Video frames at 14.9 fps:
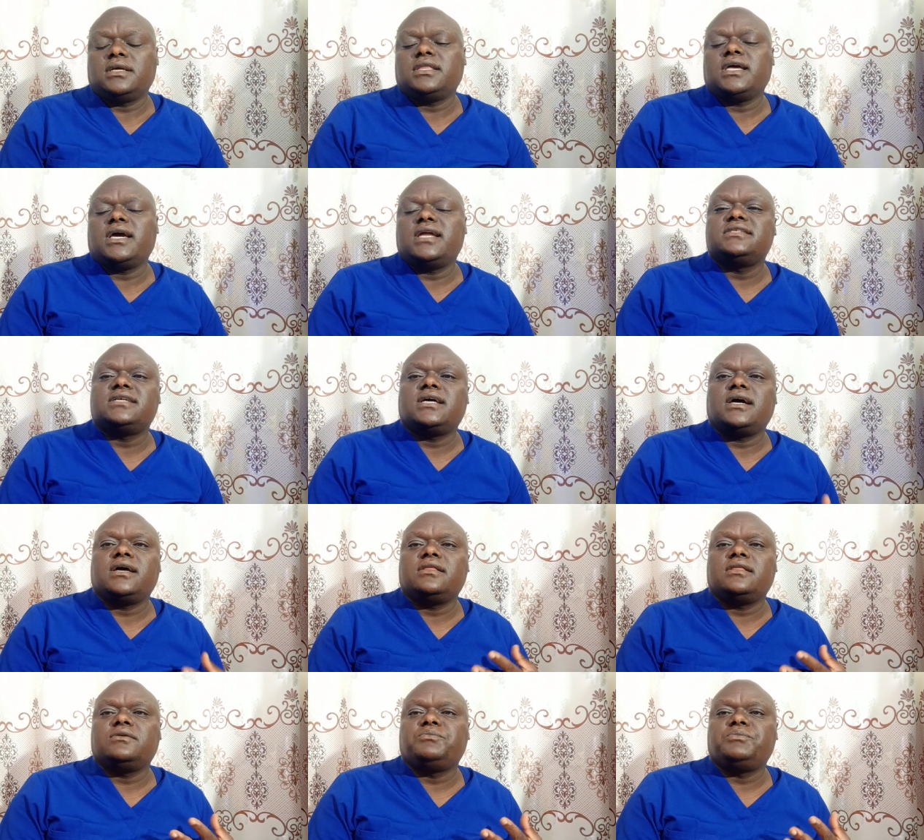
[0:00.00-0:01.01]
the
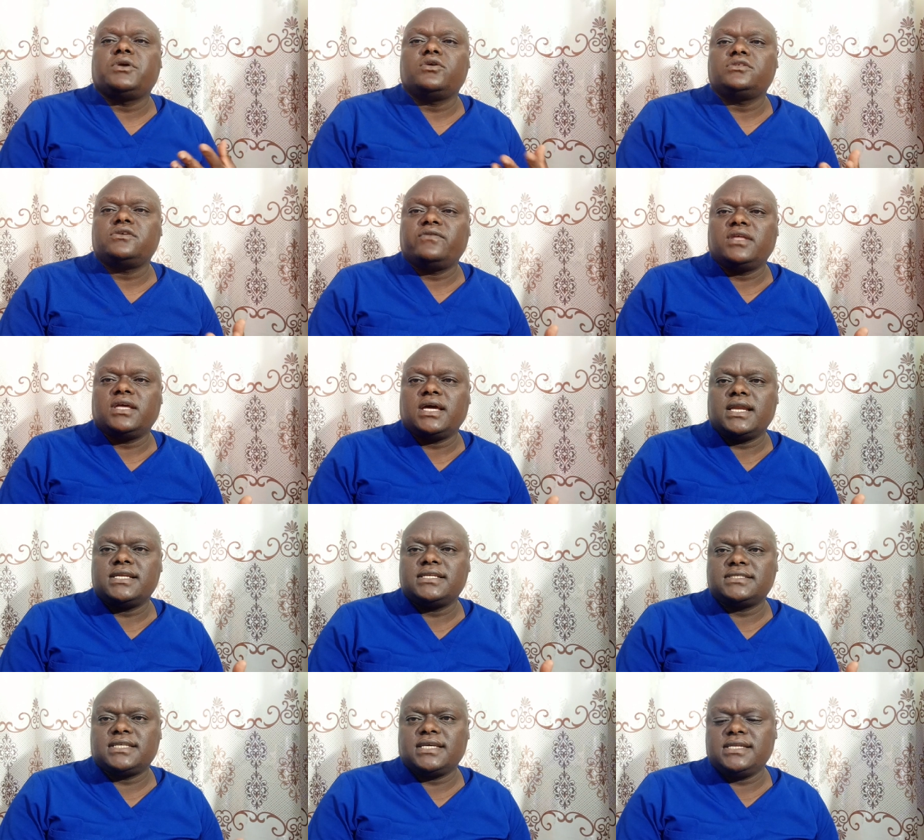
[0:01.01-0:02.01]
uh, because of the
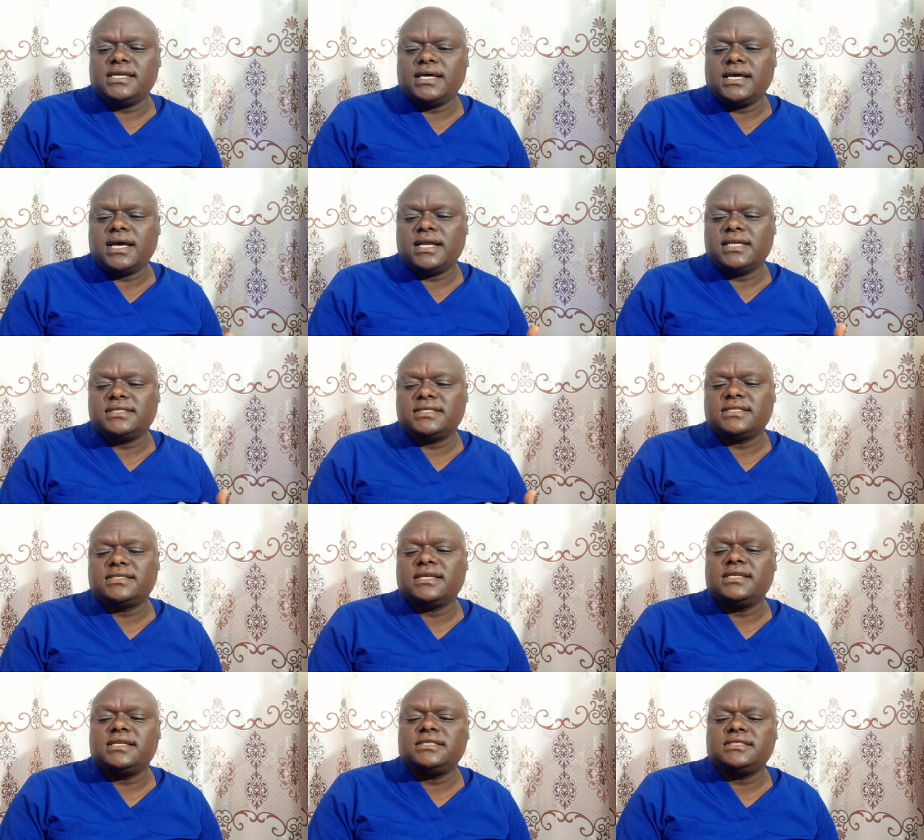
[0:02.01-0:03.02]

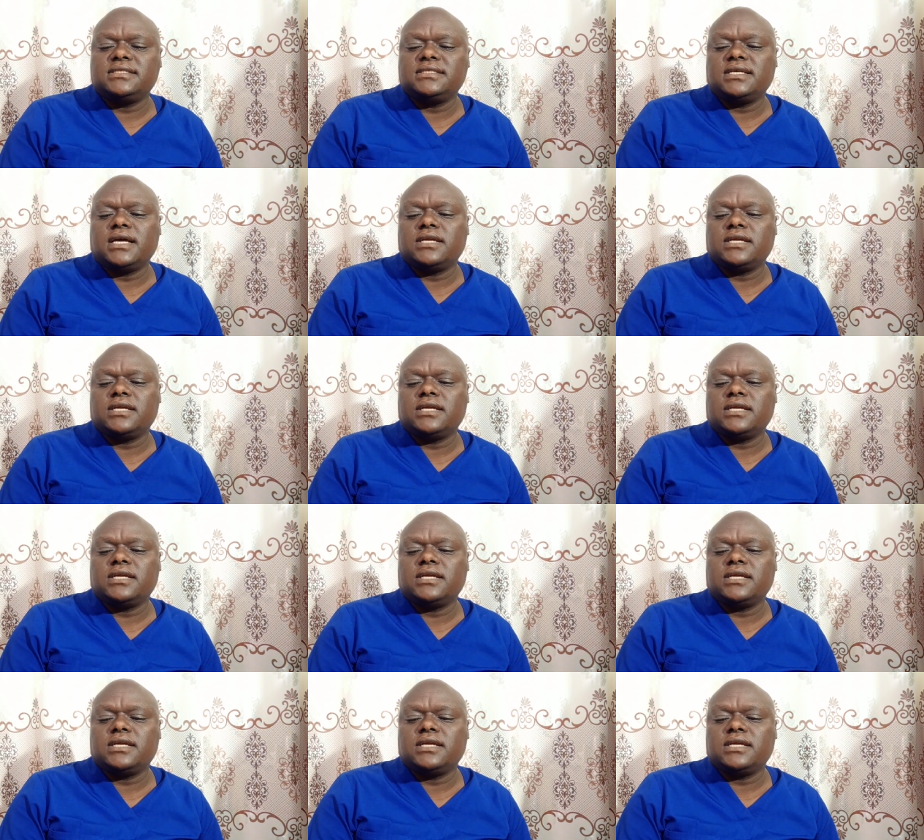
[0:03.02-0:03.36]
uncertainty uh,